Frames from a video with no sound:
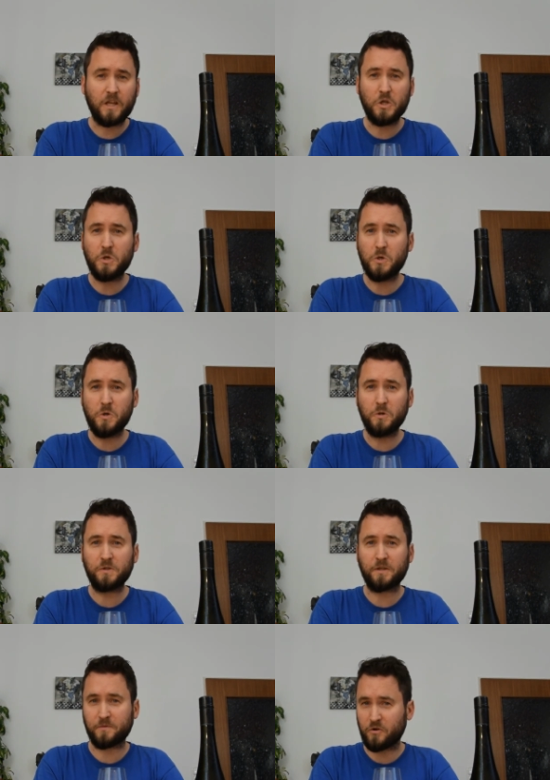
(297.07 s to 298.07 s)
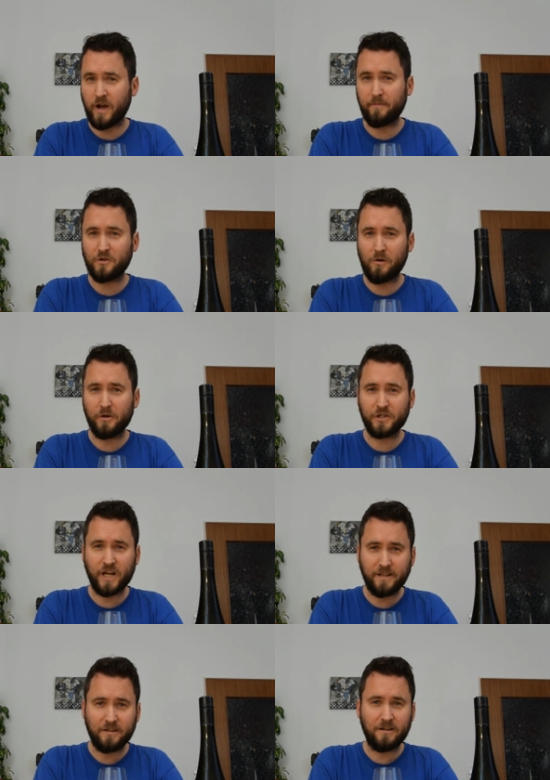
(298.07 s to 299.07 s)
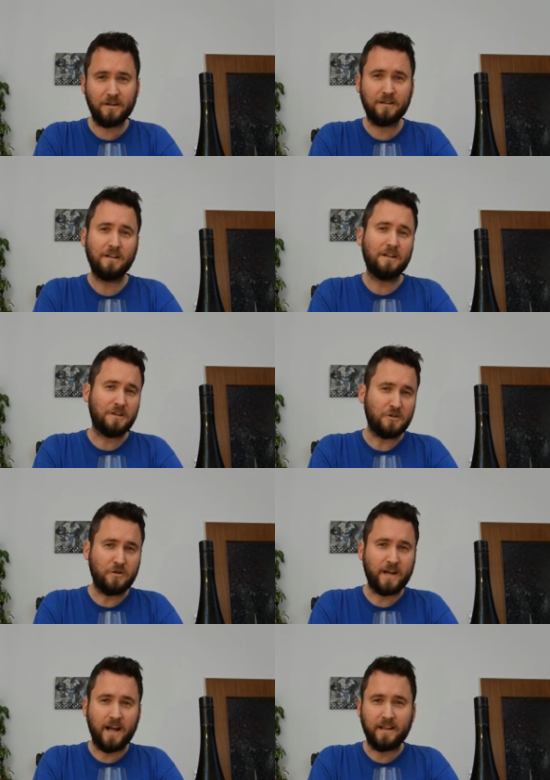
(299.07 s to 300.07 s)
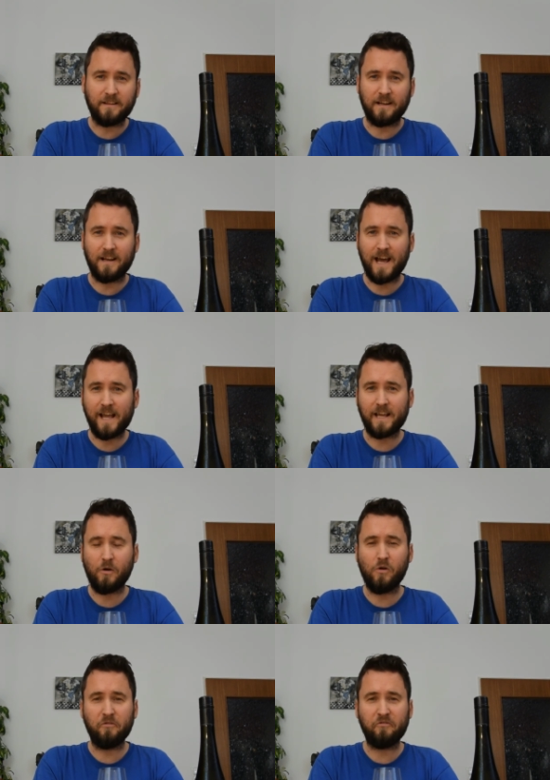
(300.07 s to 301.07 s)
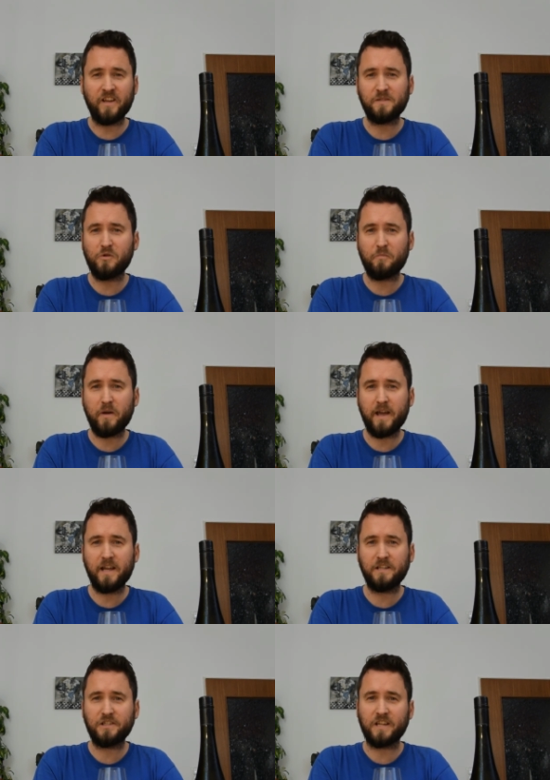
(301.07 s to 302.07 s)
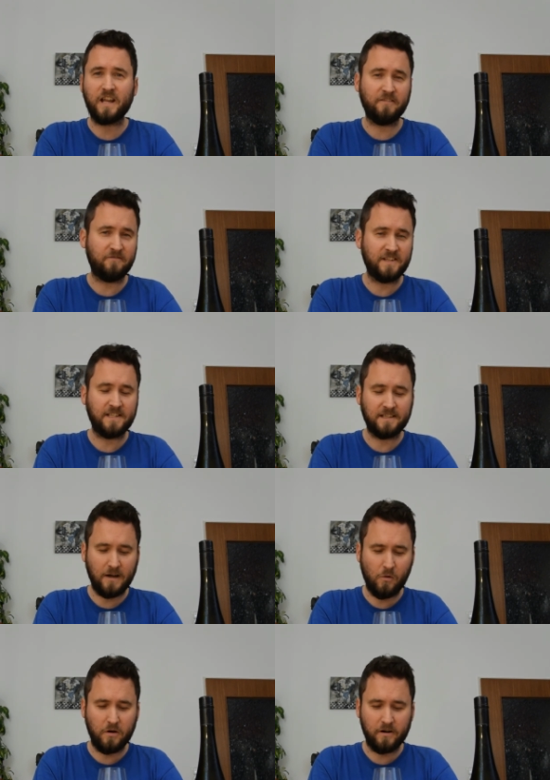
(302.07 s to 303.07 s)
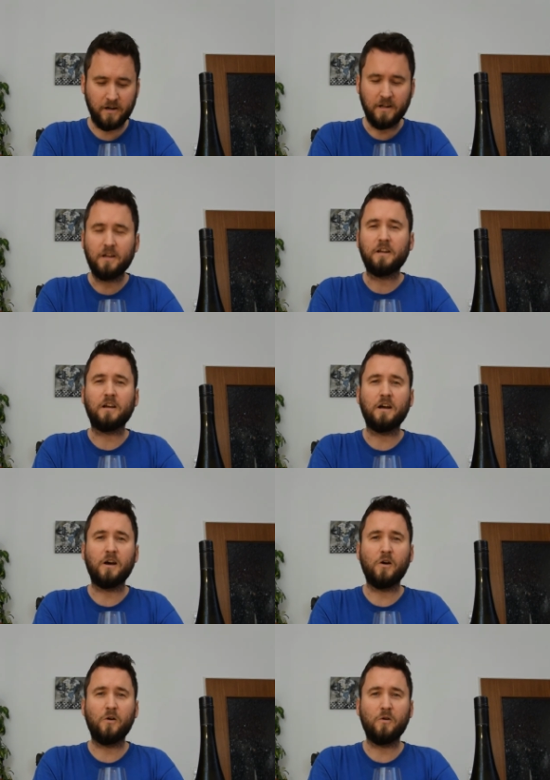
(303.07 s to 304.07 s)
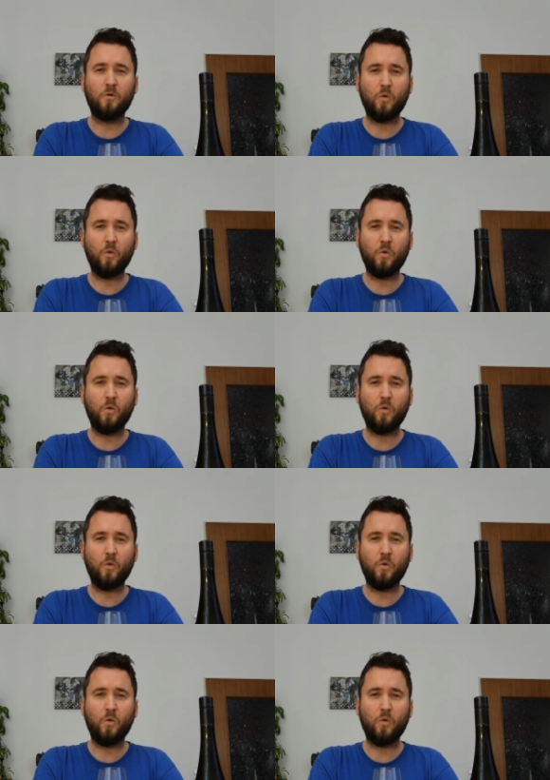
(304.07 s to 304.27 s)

You subscribe to our channel, you can like our Facebook page and visit our uh,